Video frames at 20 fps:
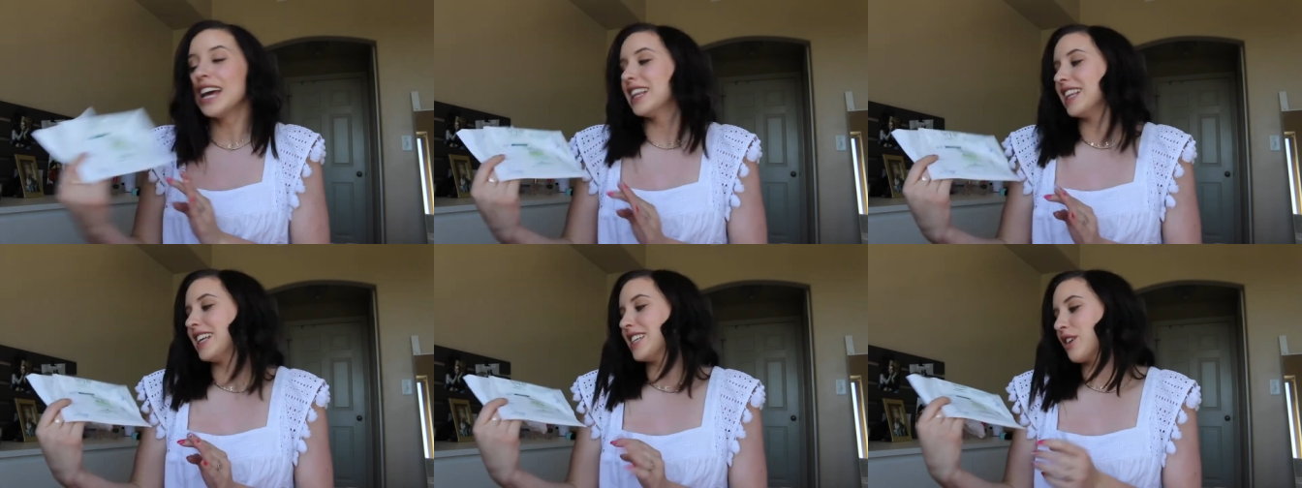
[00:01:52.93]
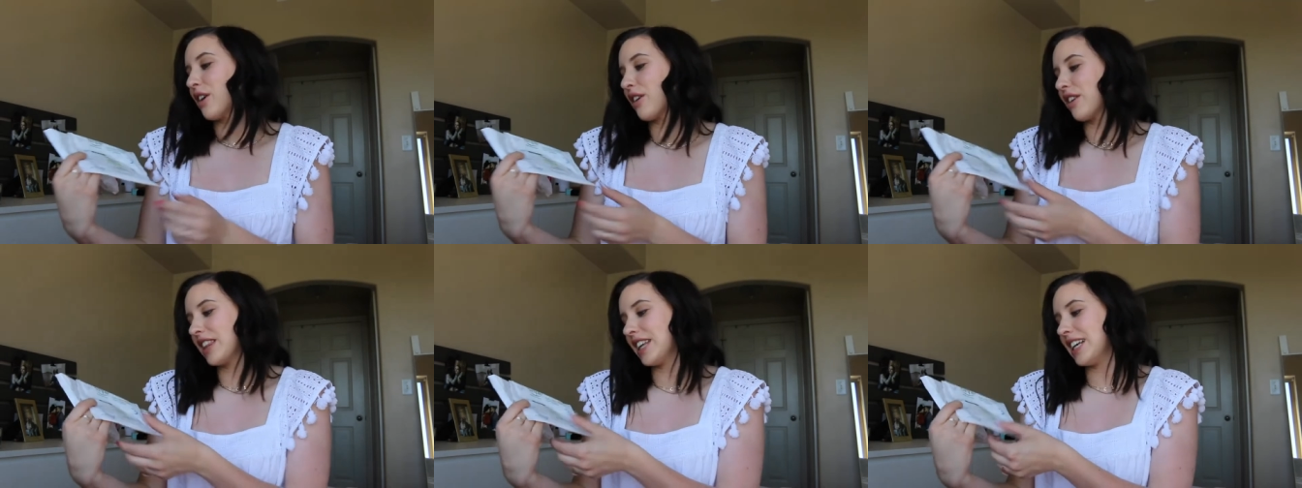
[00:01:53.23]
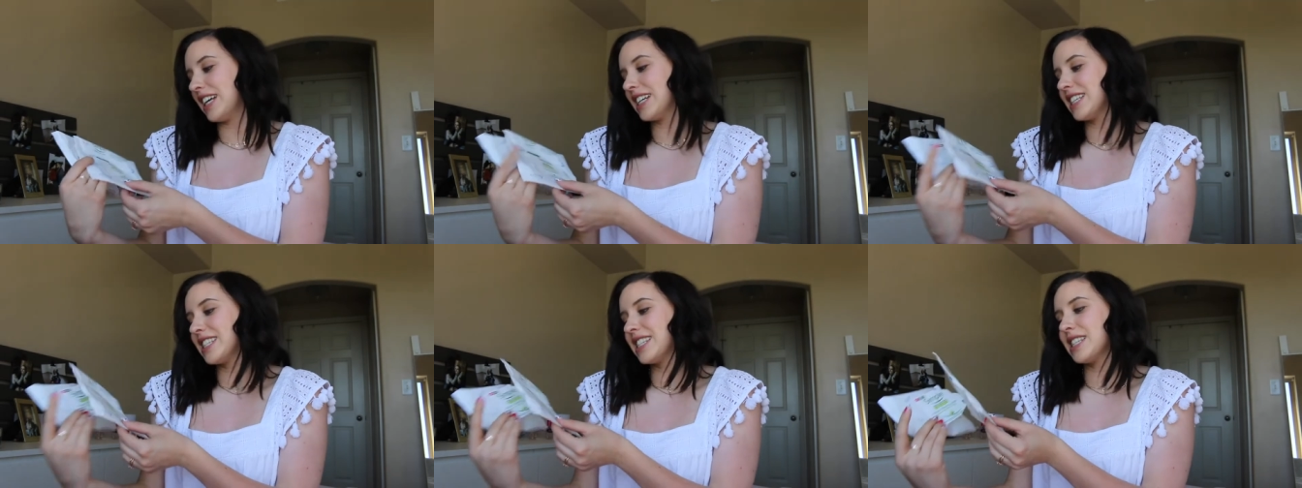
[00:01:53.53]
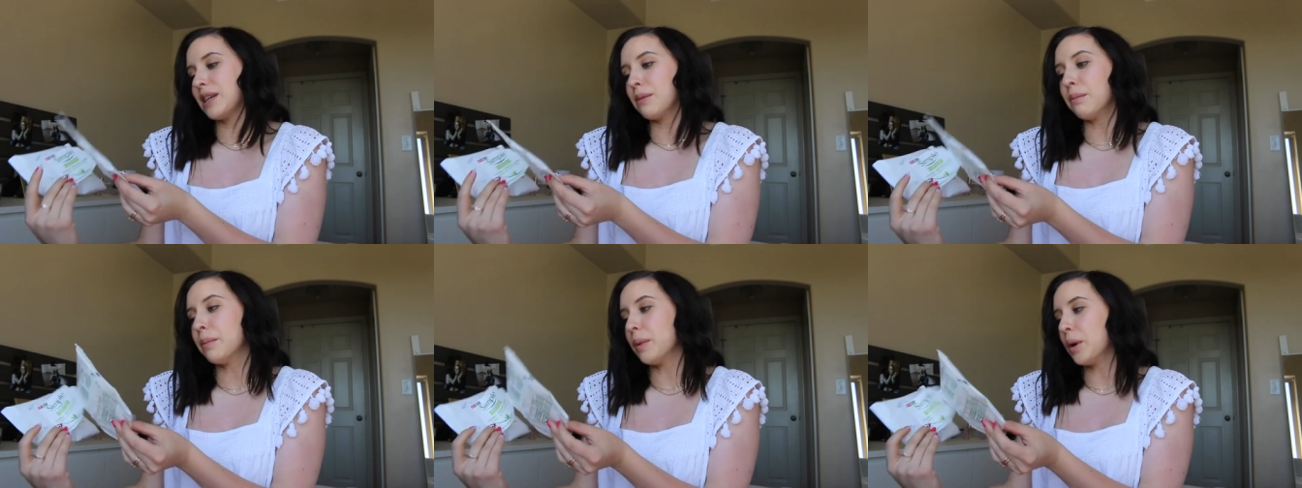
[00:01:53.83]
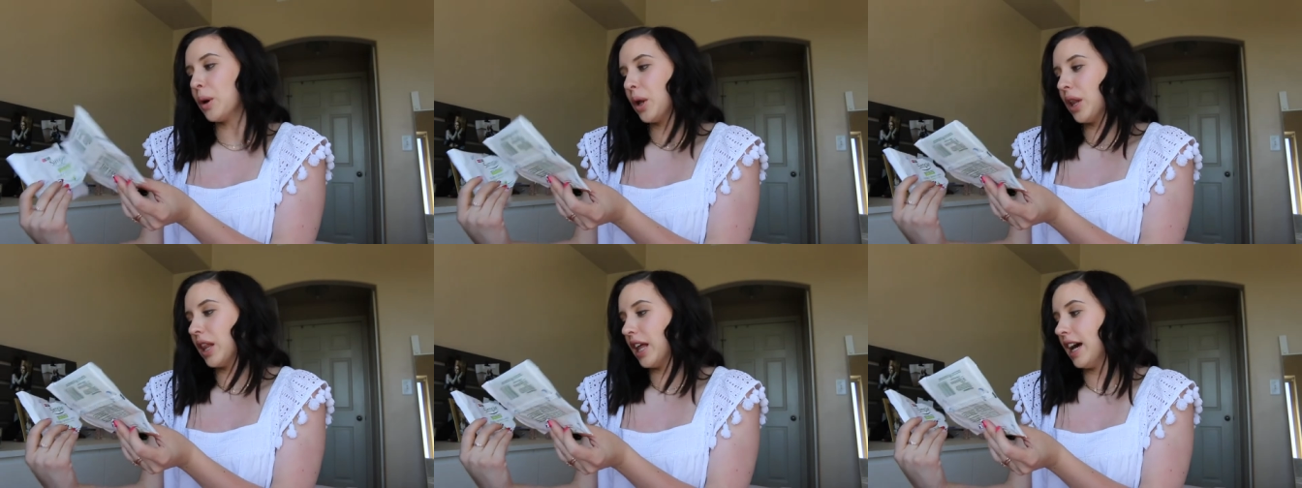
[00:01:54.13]
These are the
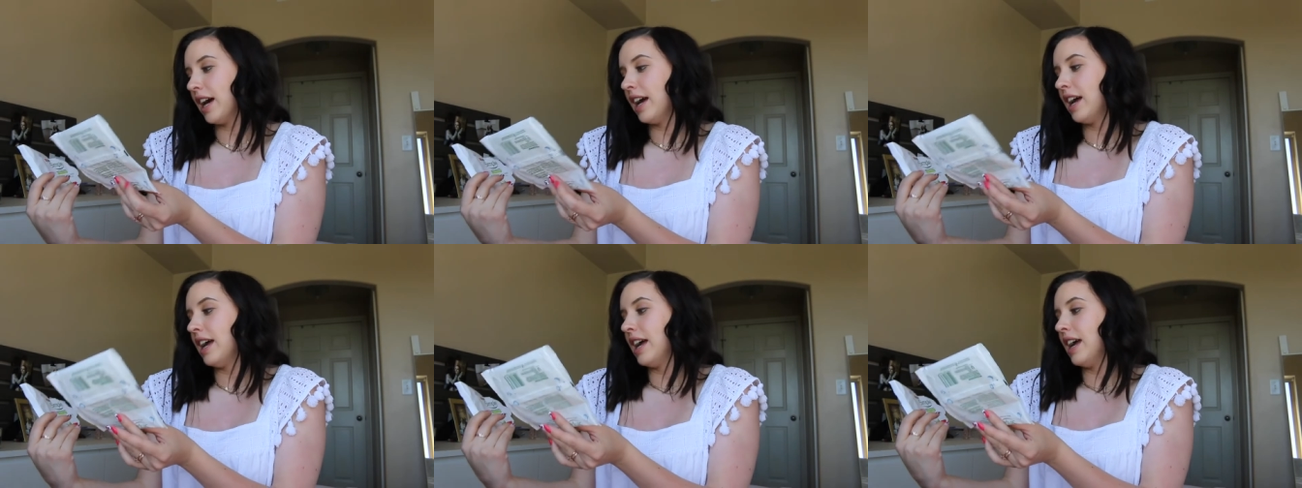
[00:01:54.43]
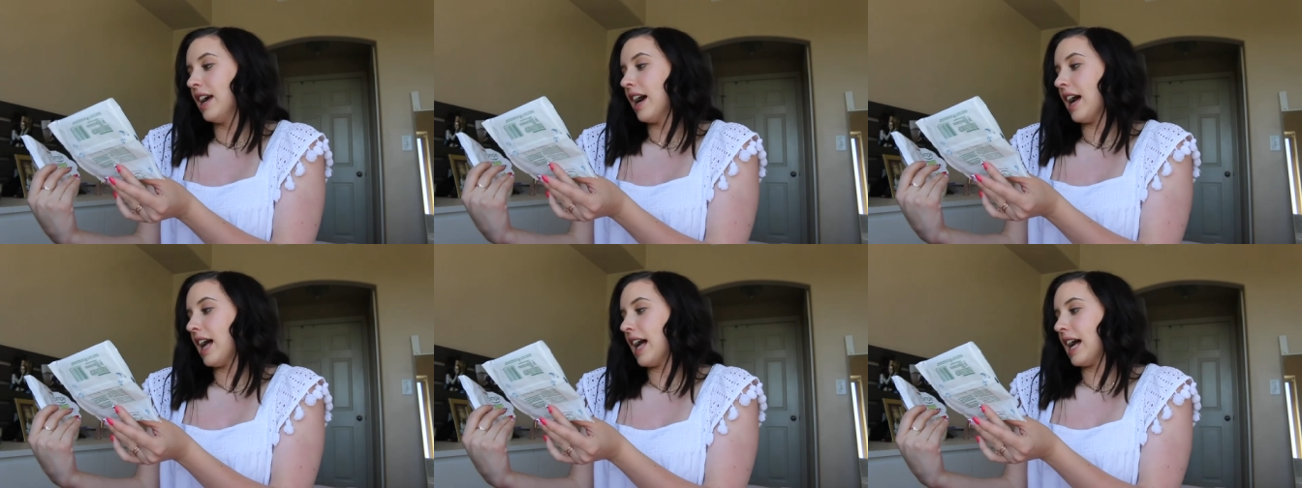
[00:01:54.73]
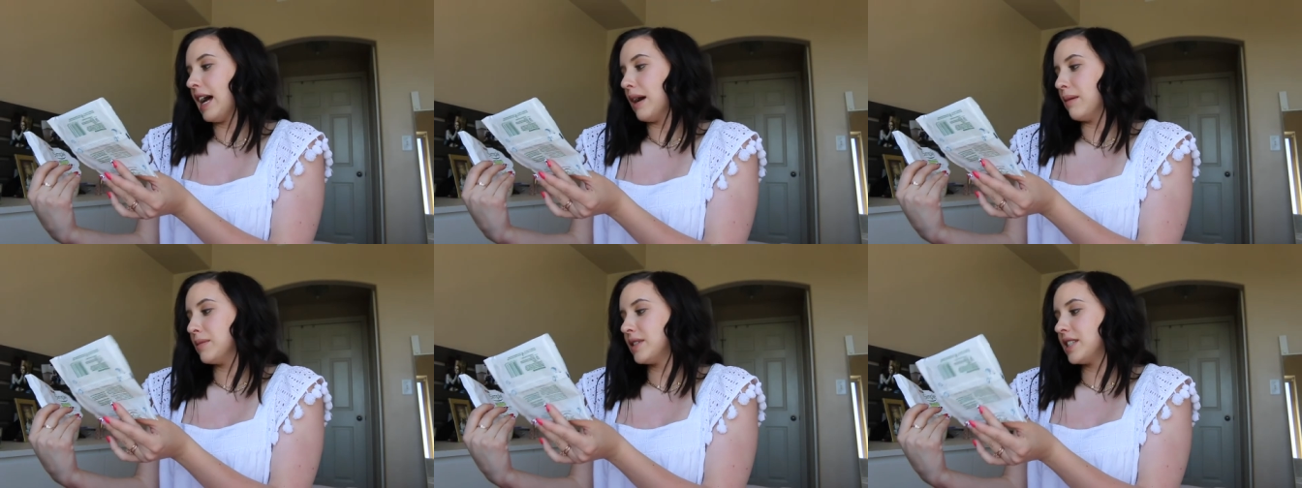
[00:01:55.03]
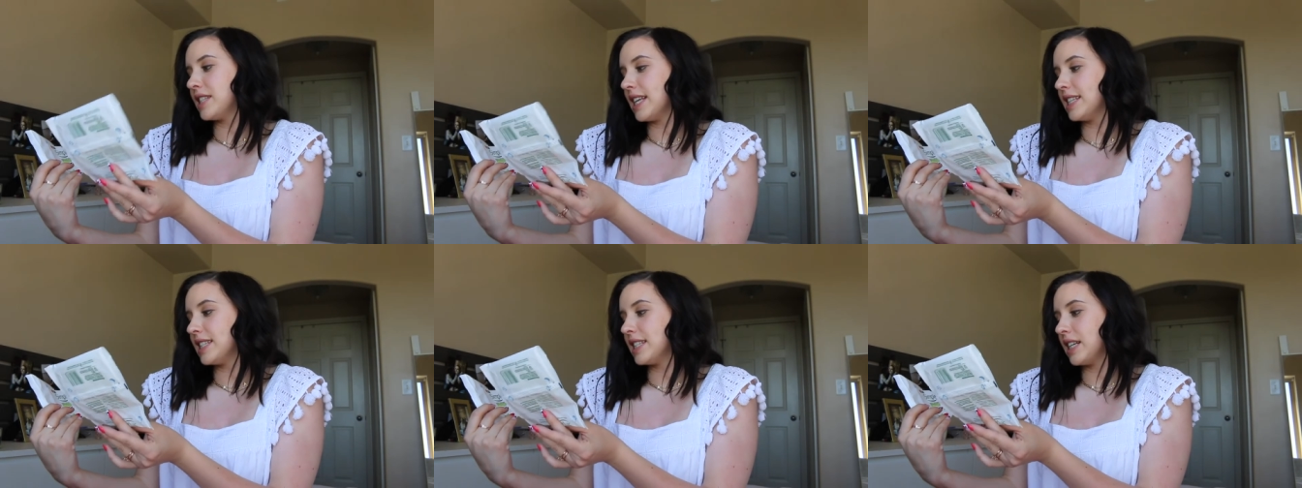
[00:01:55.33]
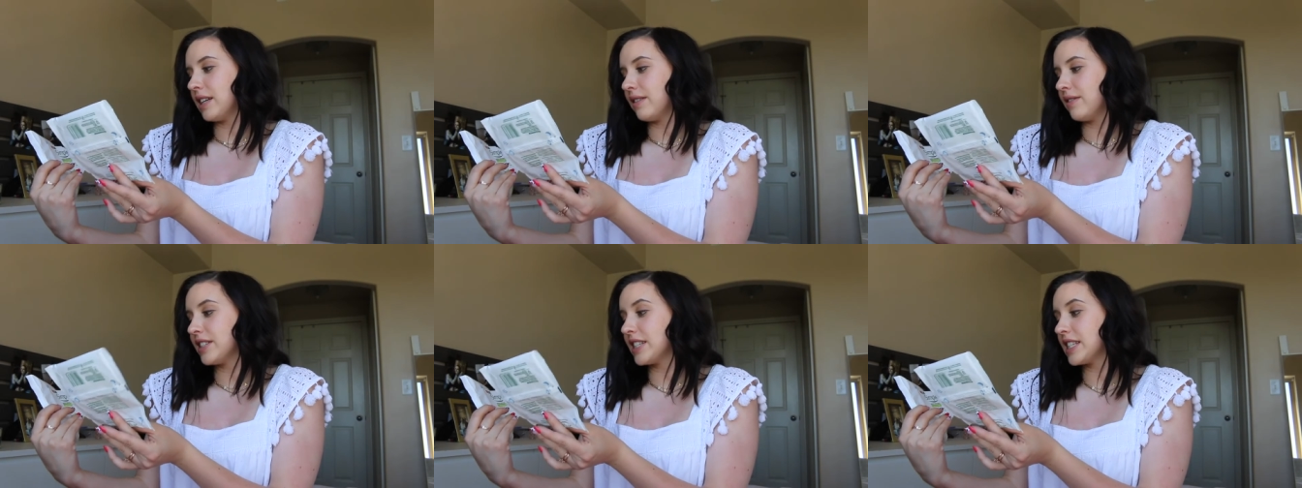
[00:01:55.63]
Simple
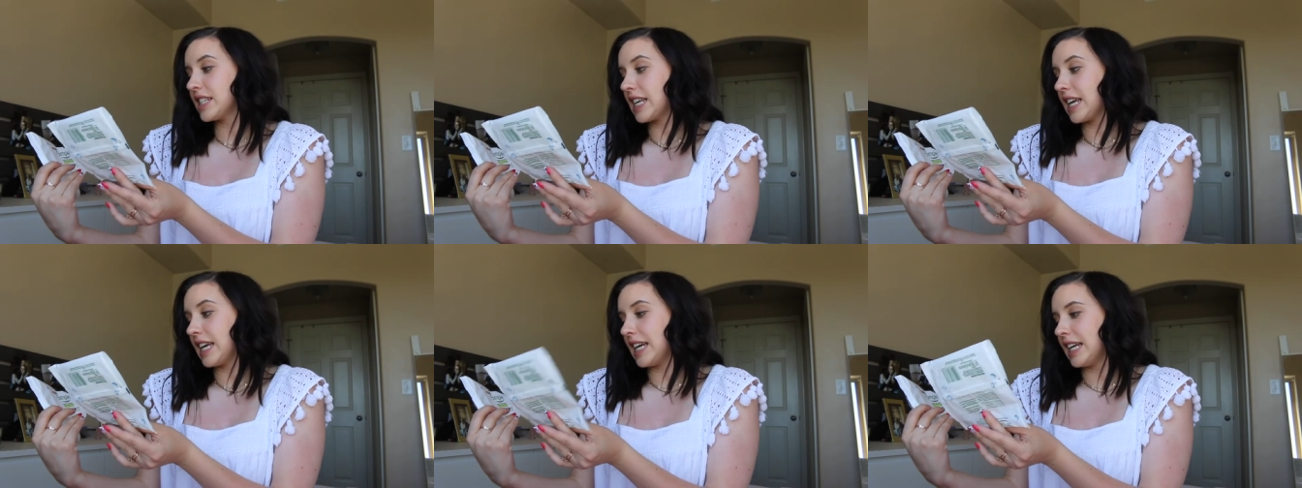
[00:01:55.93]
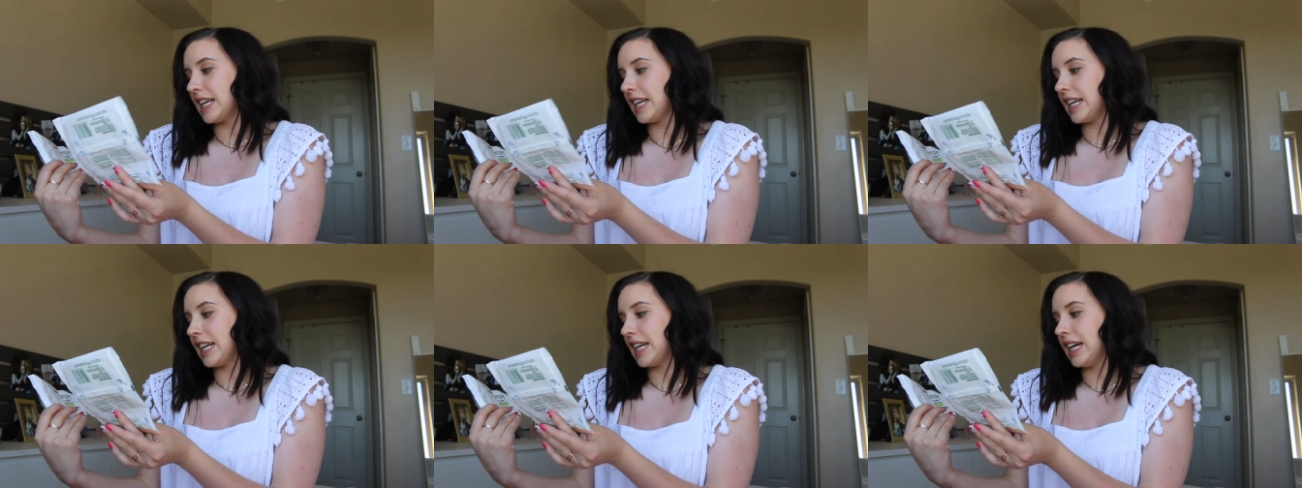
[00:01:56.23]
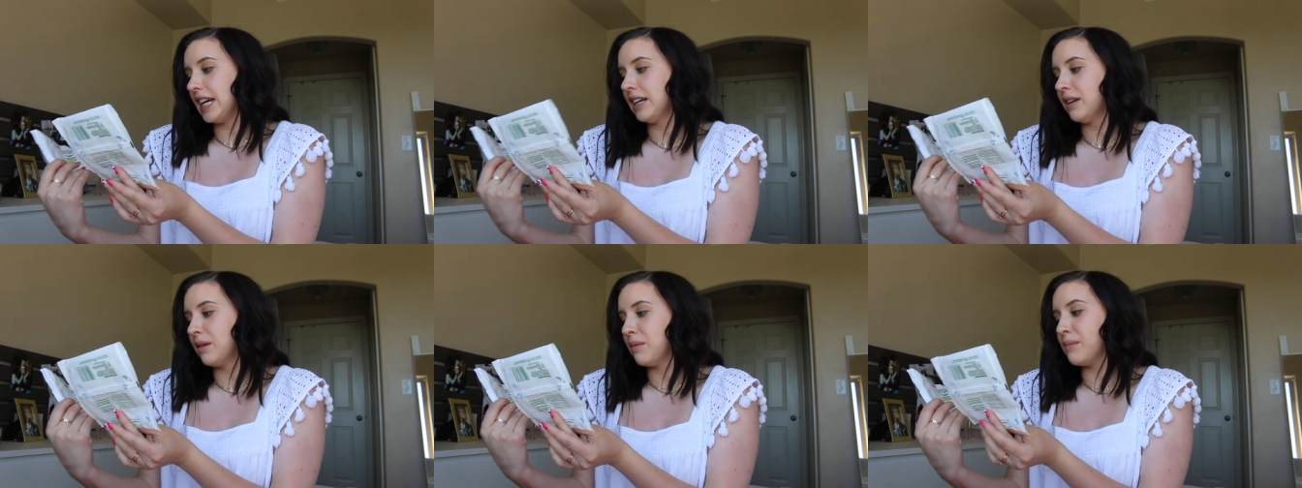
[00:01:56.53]
Sensitive Skin